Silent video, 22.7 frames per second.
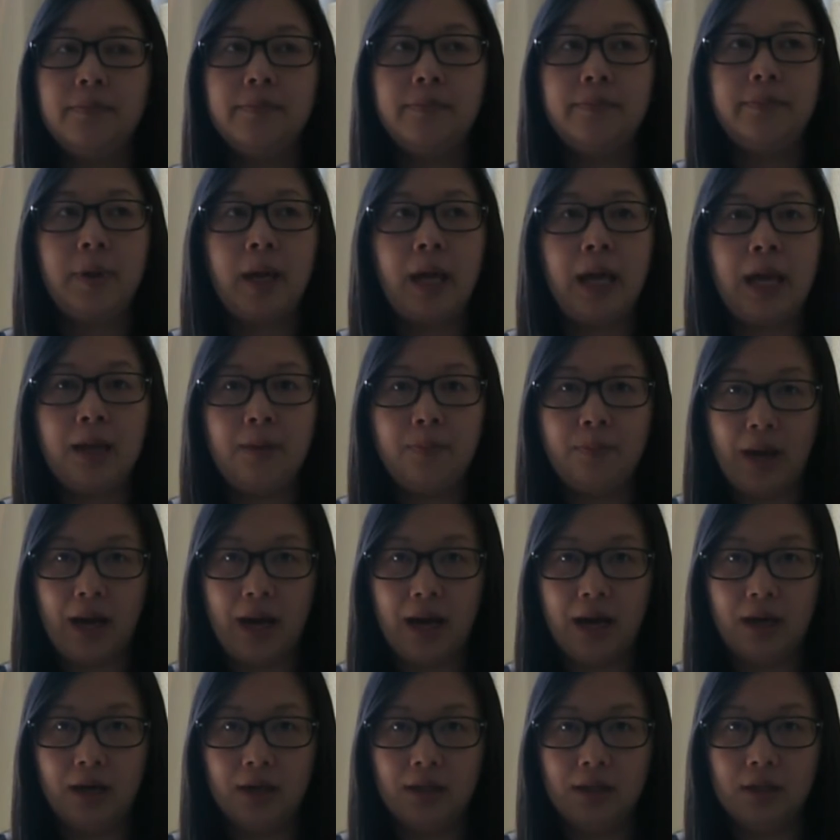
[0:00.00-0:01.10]

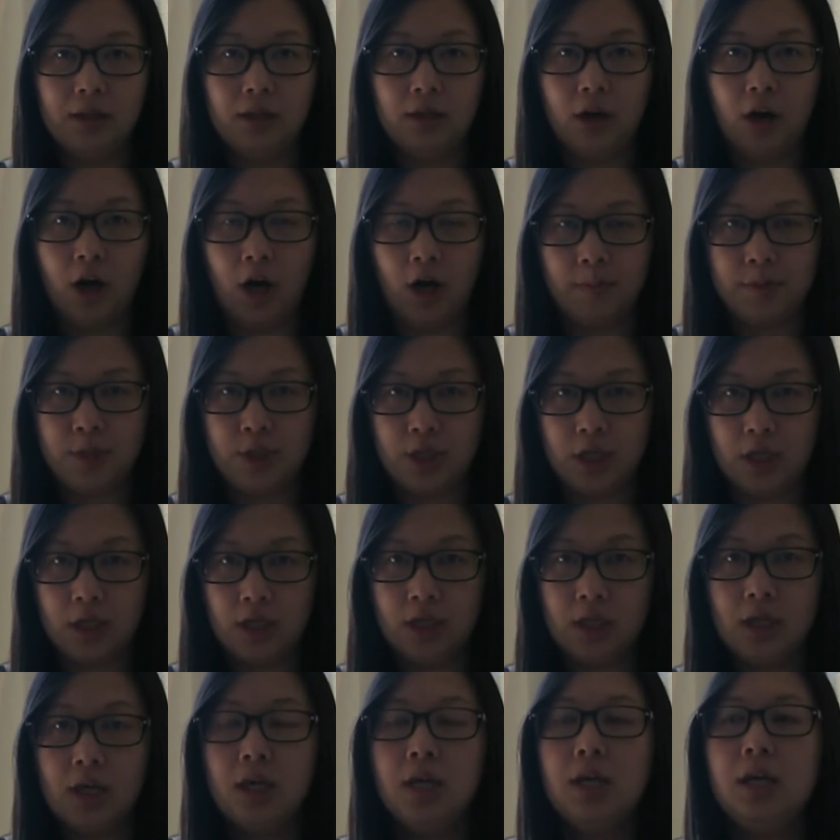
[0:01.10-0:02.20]
PayPal option.
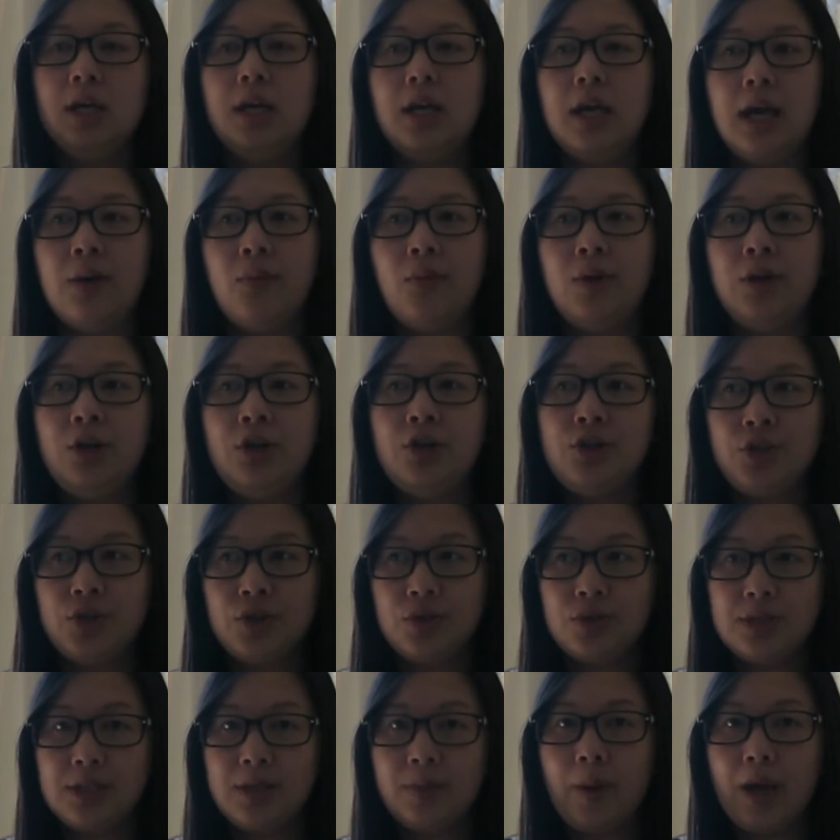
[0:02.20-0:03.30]
And when you
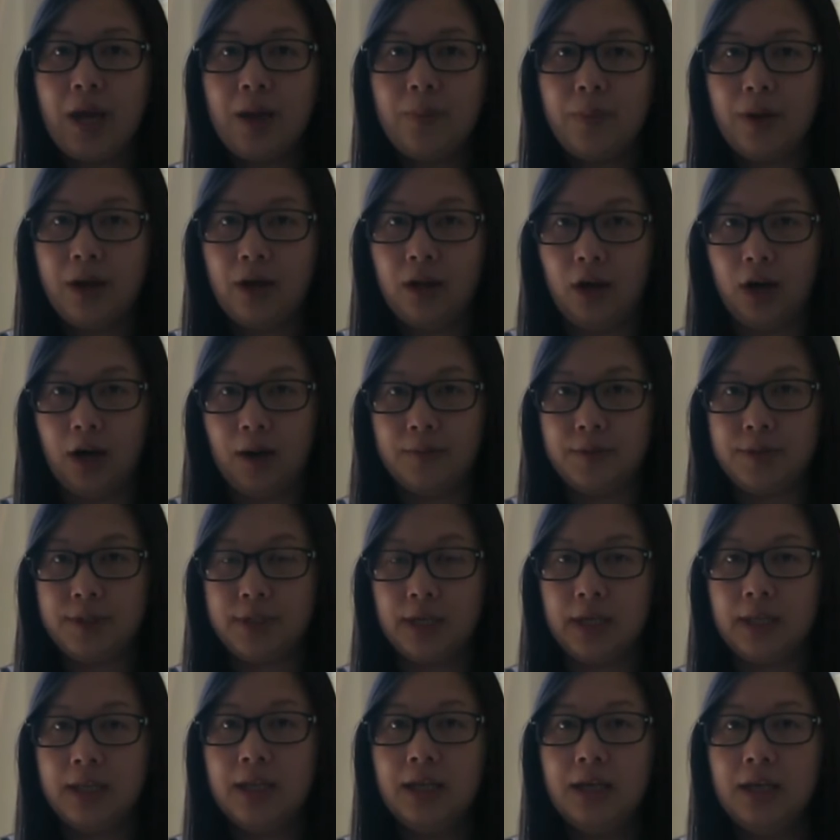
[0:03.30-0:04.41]
choose the PayPal
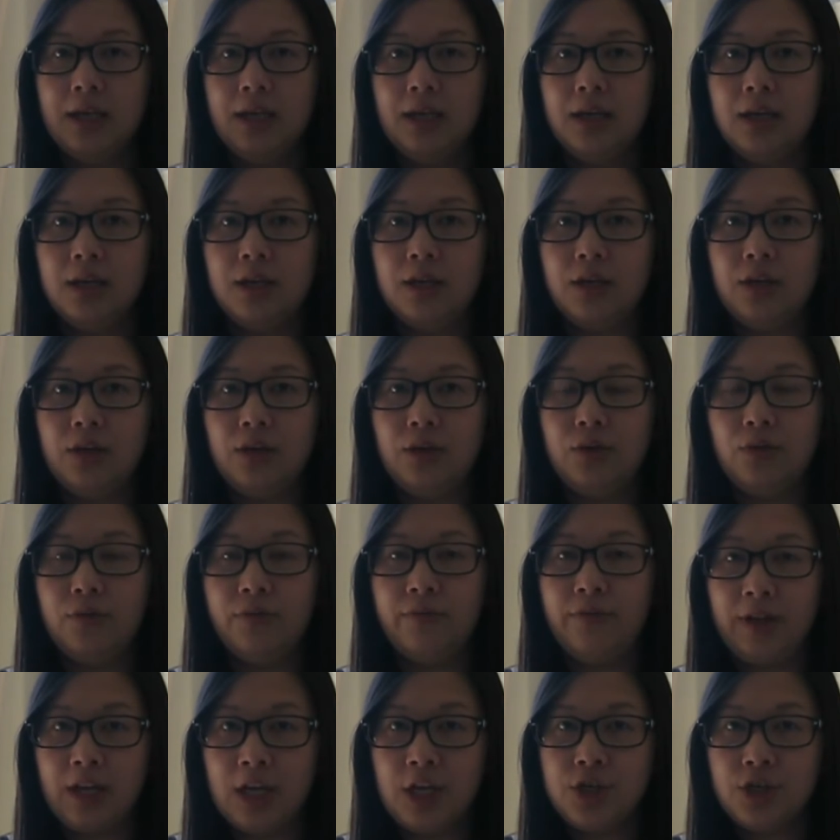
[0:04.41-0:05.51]
option, you
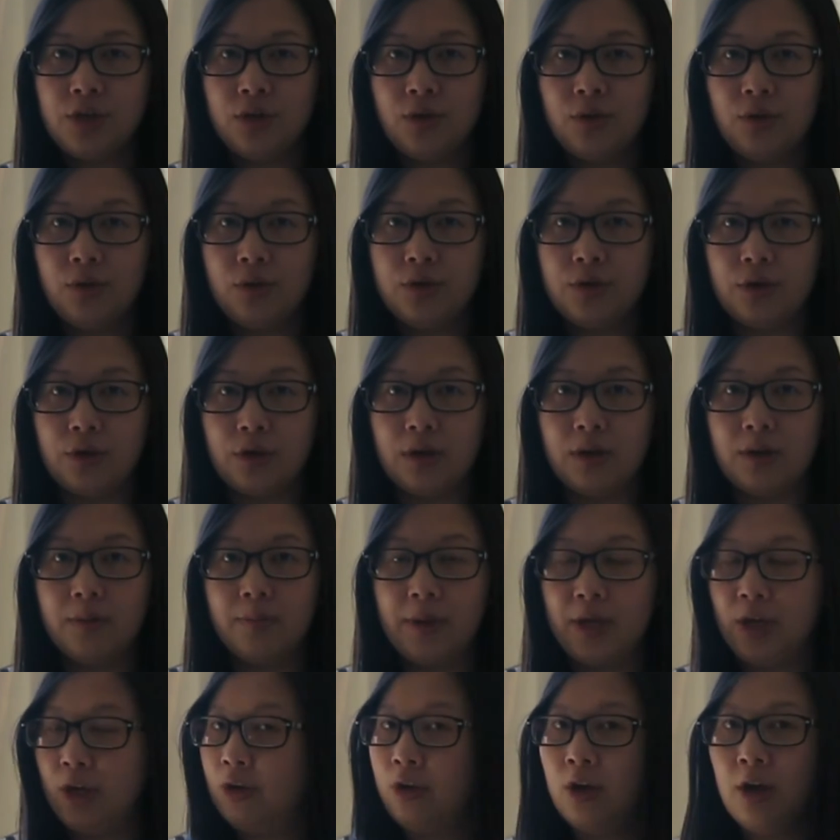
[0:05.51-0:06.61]
finish your order,
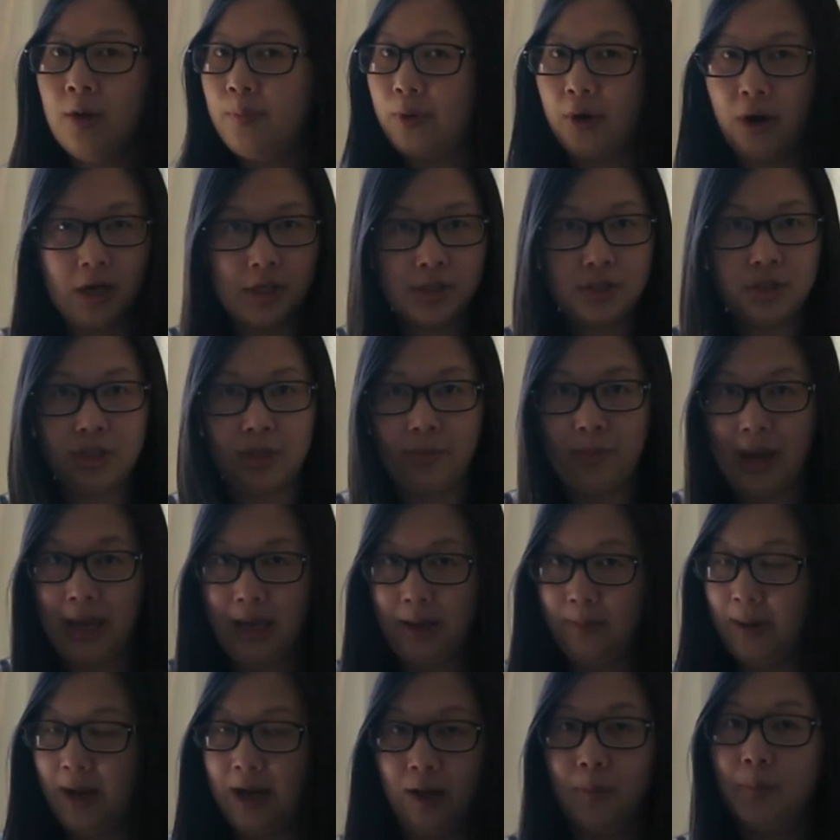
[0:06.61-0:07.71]
but you're not brought to the
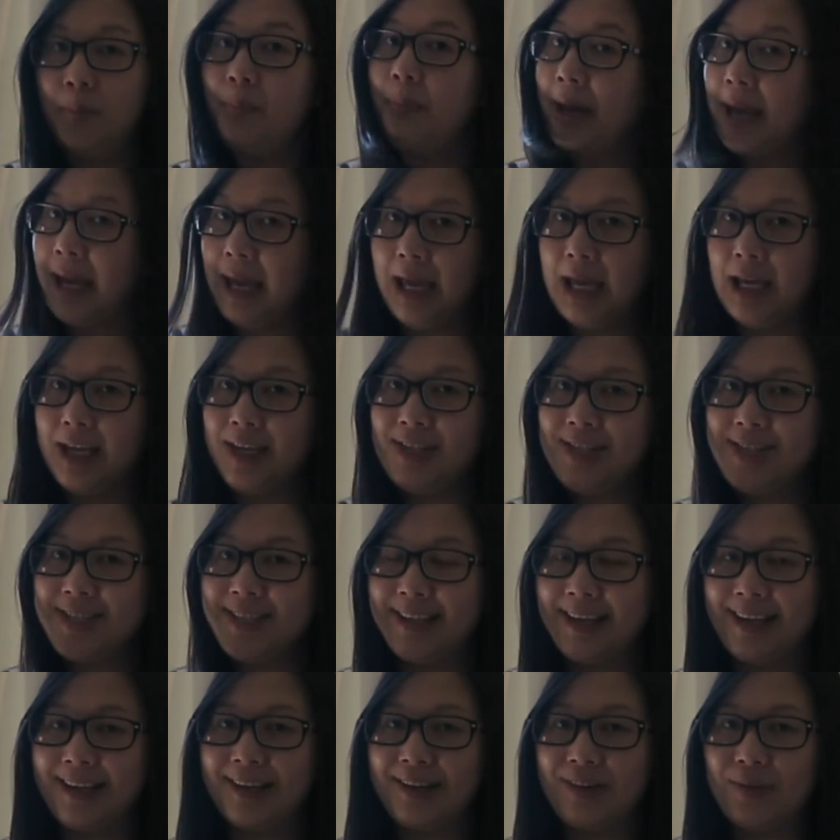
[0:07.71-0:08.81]
PayPal page
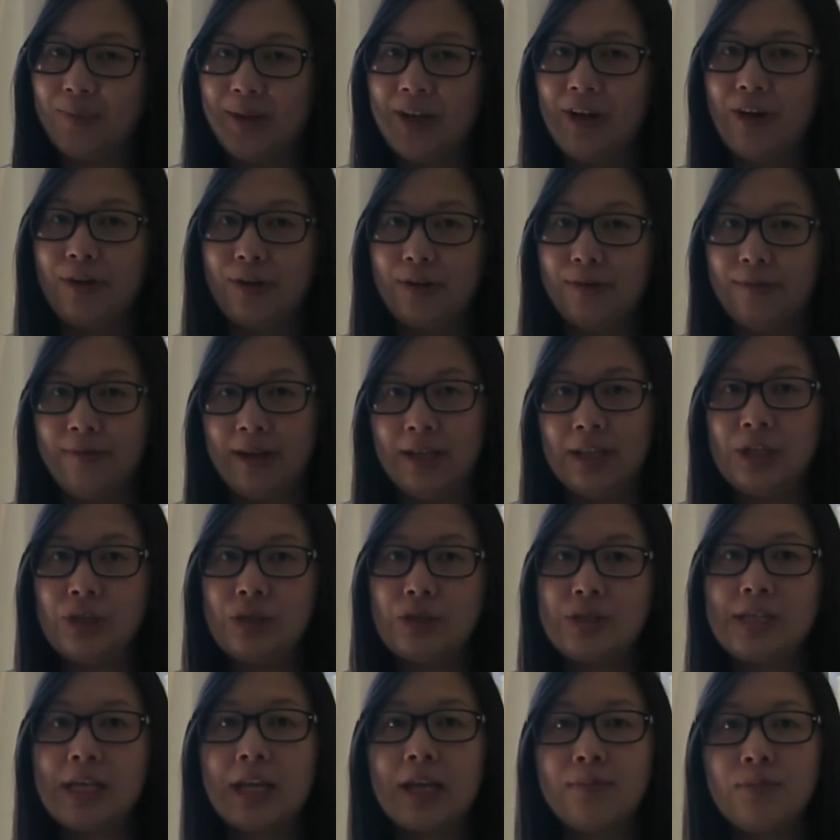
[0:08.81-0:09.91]
like with other
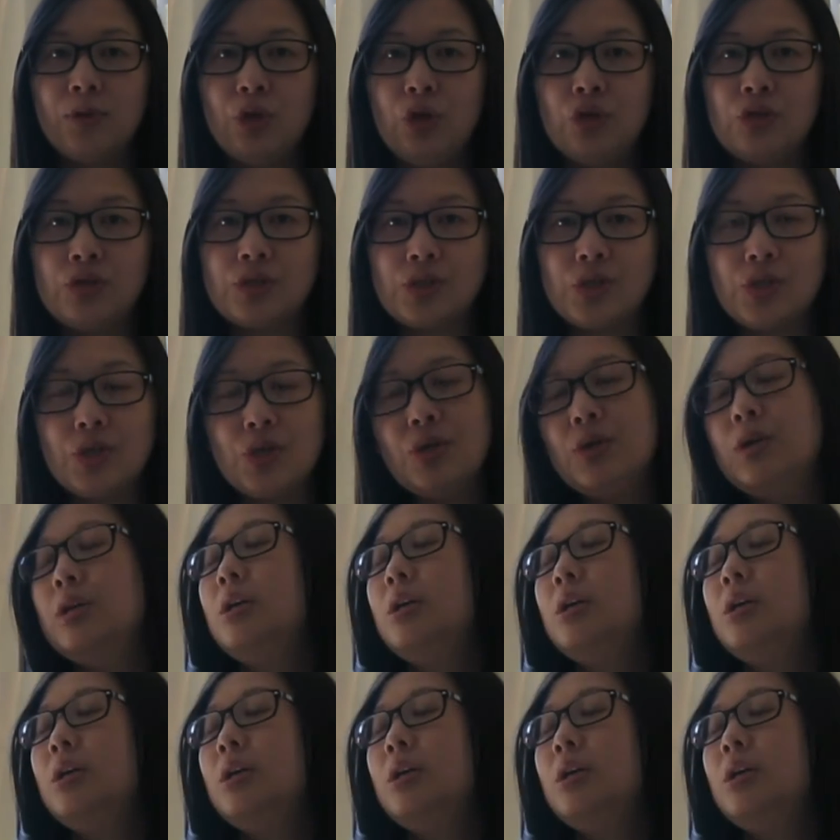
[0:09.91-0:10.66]
vendors that I'm used to.